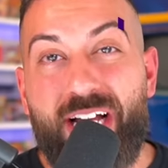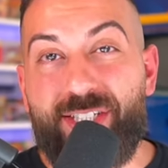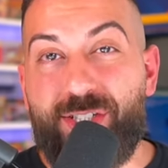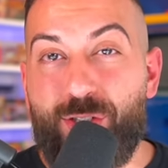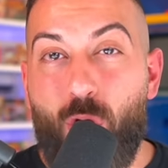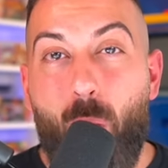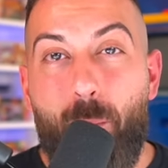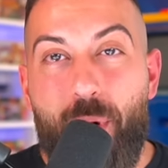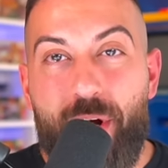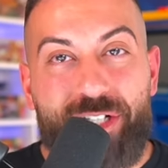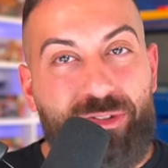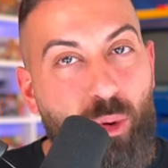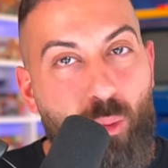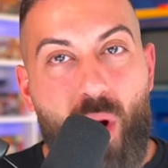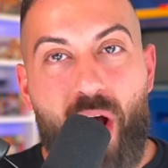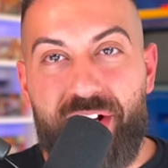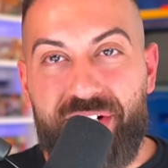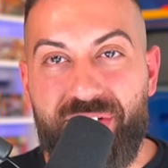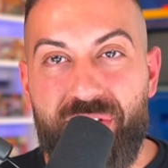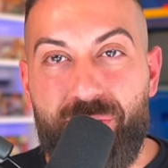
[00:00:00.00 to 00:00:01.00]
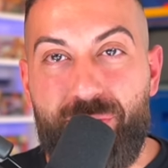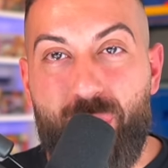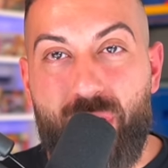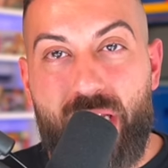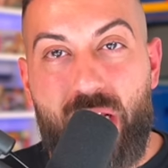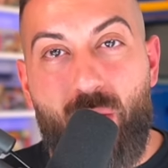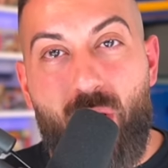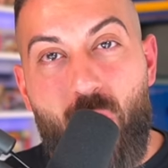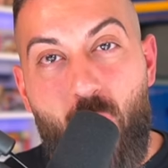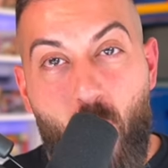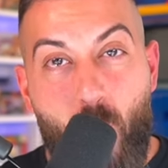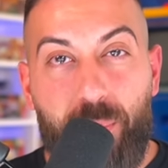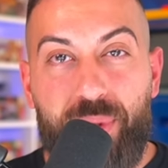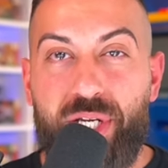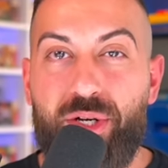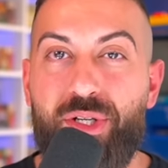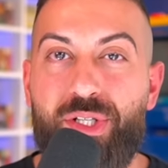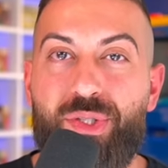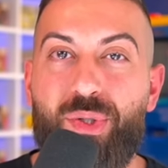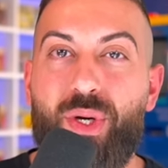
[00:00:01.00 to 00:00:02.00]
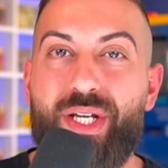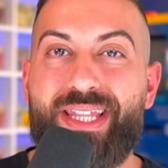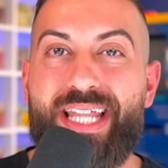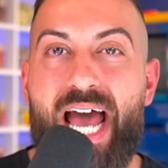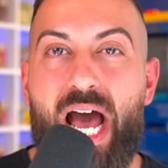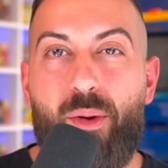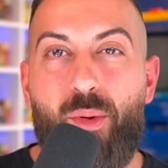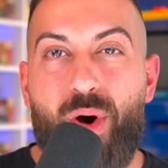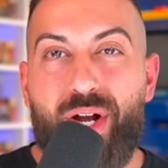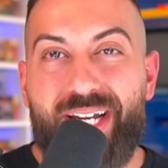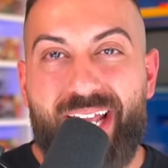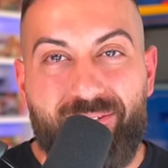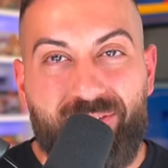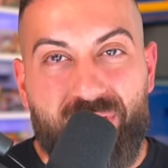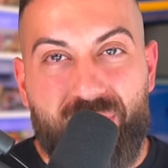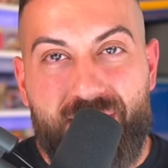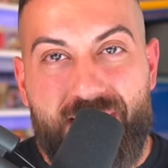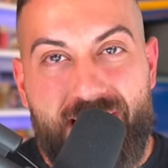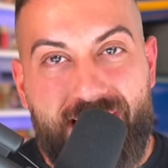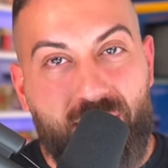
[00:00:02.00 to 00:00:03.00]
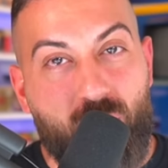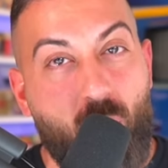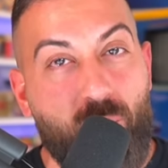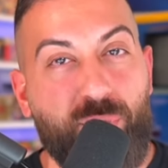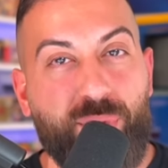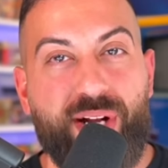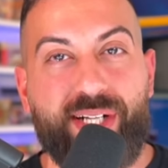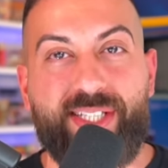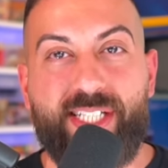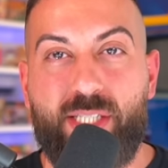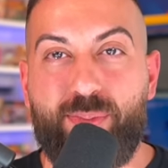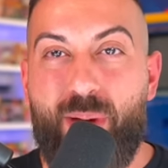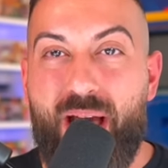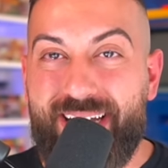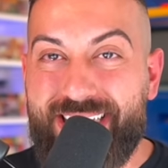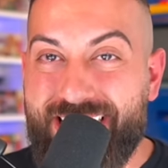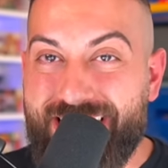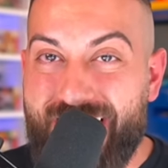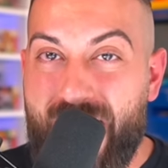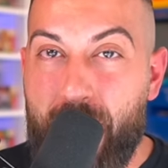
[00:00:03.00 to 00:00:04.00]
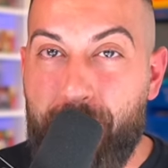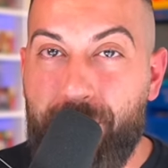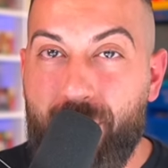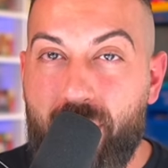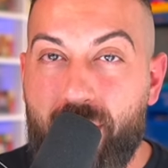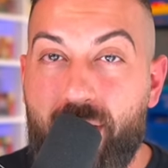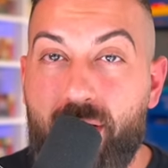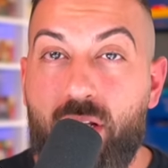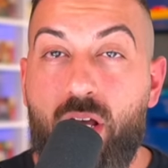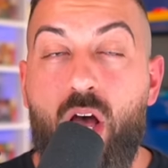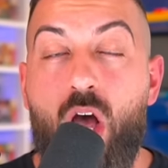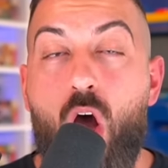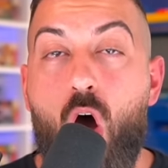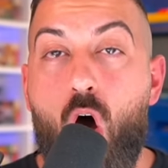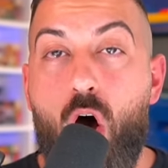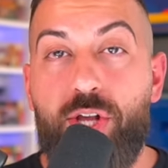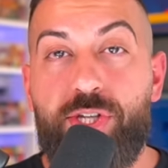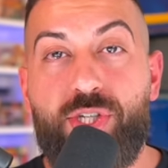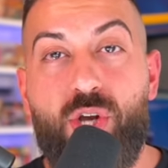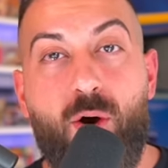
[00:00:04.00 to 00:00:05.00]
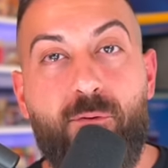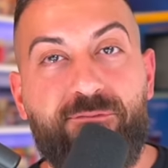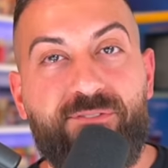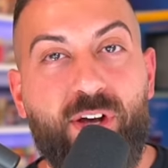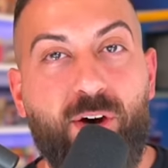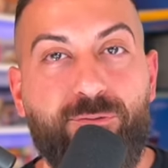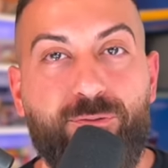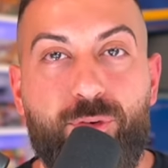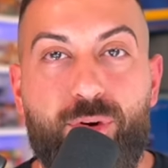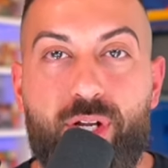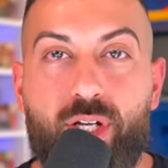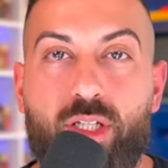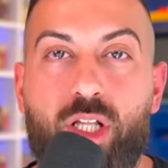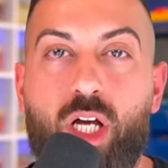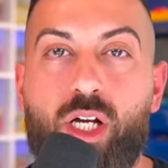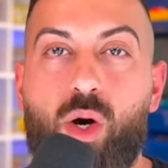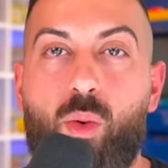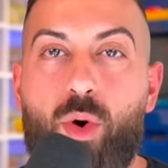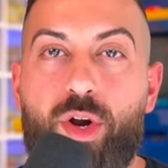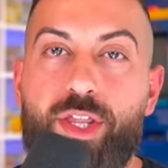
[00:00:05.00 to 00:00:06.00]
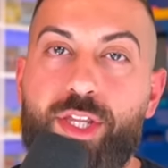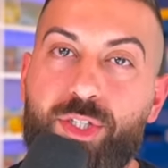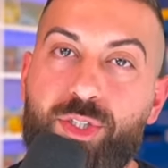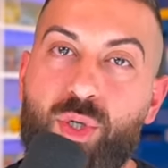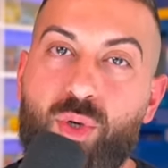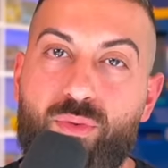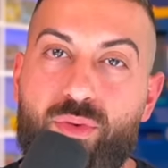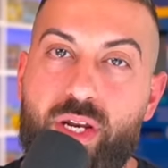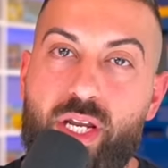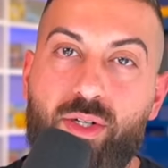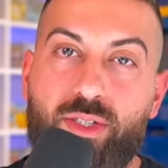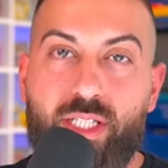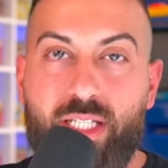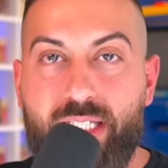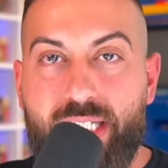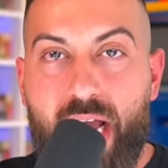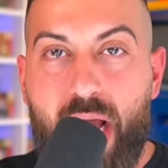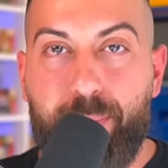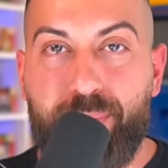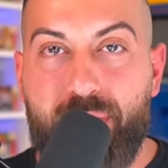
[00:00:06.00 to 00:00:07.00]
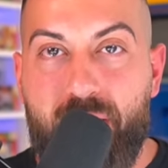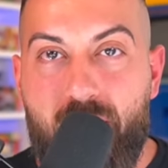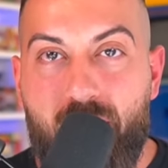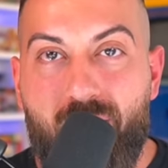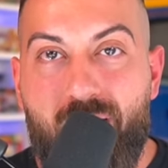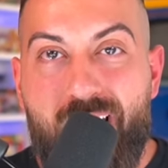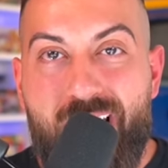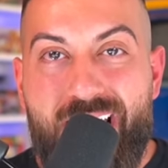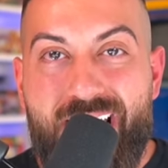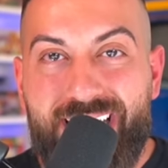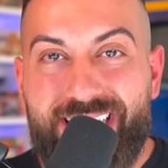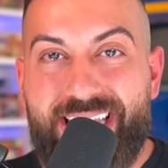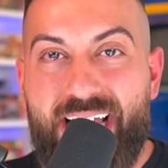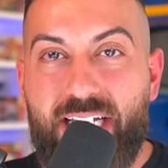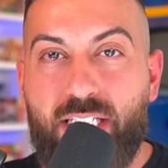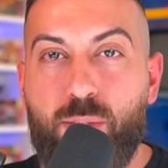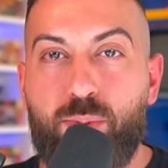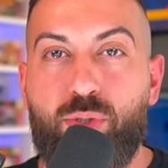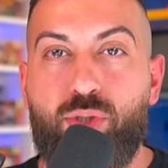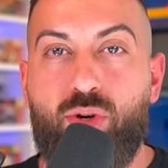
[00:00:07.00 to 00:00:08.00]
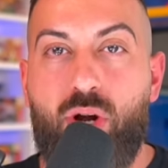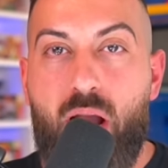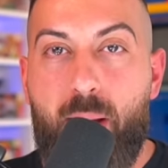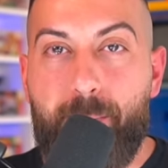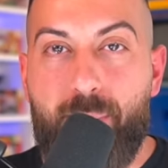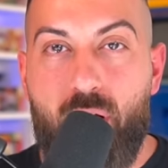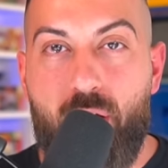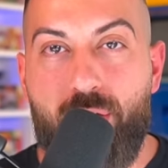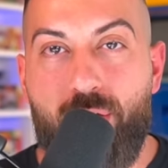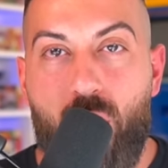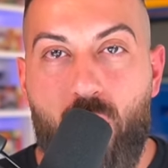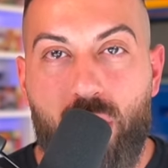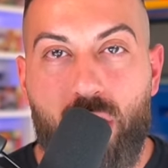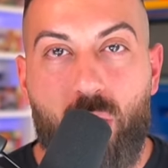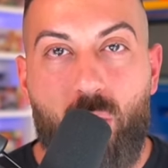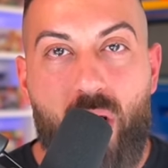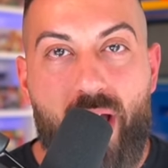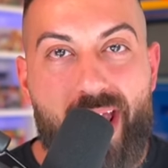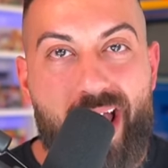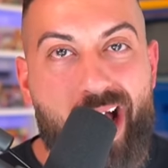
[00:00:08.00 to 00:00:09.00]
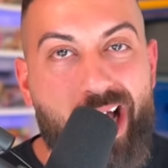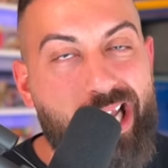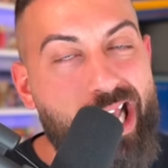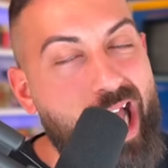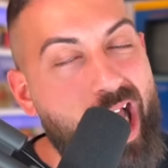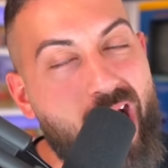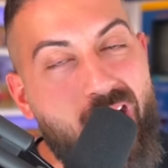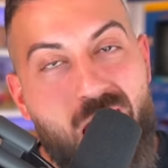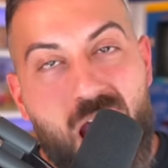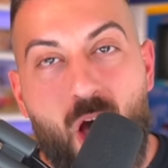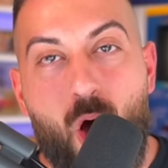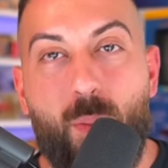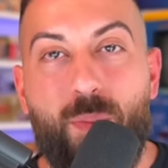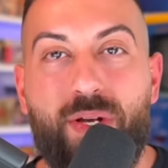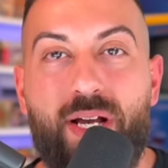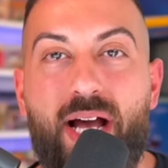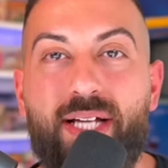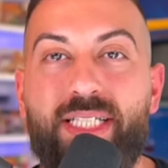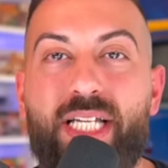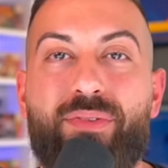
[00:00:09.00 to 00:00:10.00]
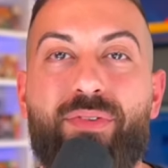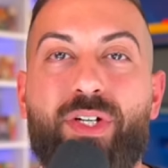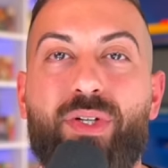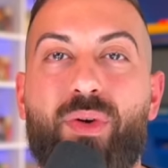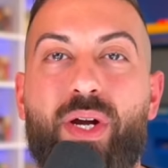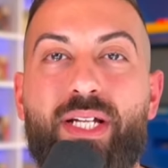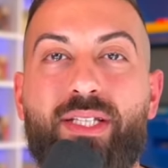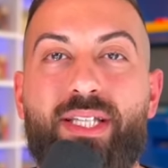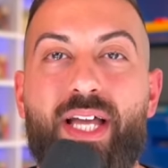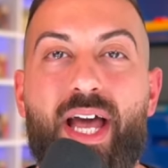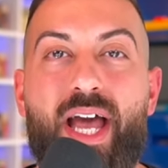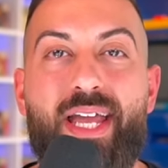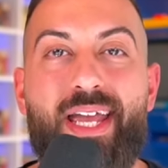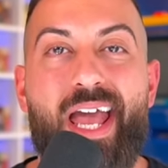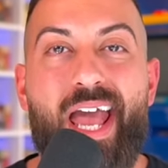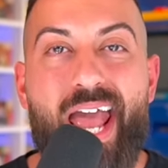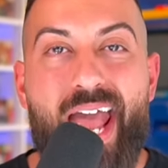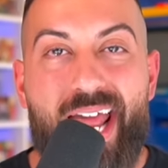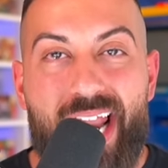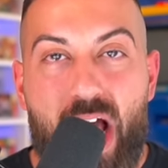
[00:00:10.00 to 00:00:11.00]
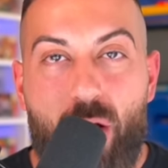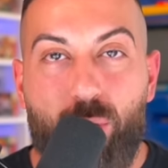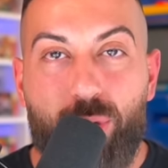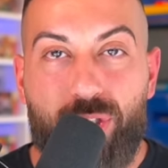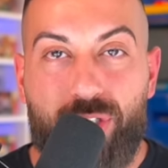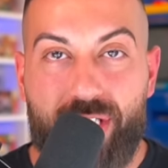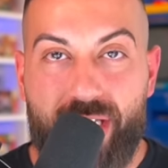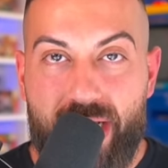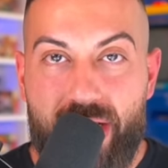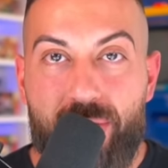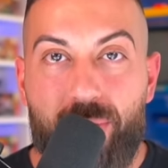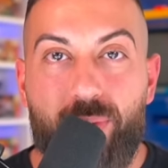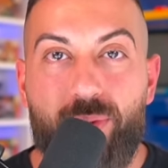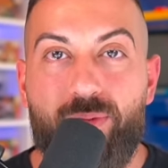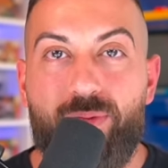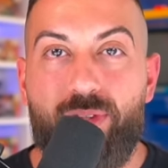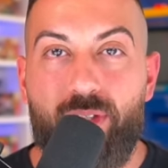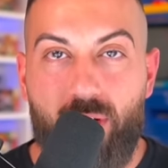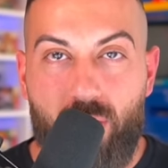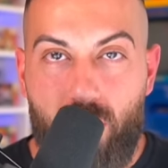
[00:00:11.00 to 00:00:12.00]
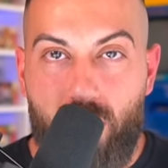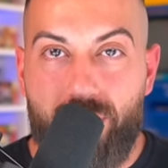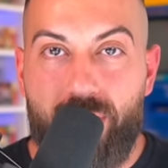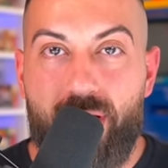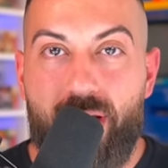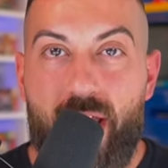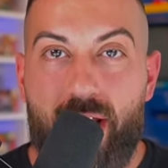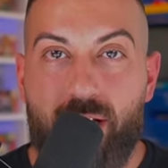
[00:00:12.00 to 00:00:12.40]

you guys so much for watching the video. I hope you enjoyed that one. If you did, don't forget to smash the like button. Also, feel free to click on one of the 2 videos at the top there. Hit that subscribe button on your way out. I hope you guys have a great day, and I will see you on the